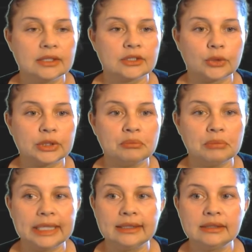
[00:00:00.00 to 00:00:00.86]
So it
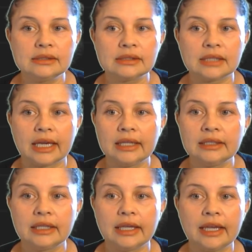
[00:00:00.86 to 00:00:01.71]
means
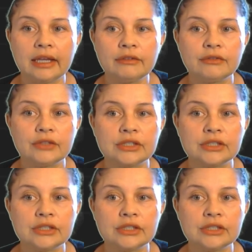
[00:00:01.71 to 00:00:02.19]
that f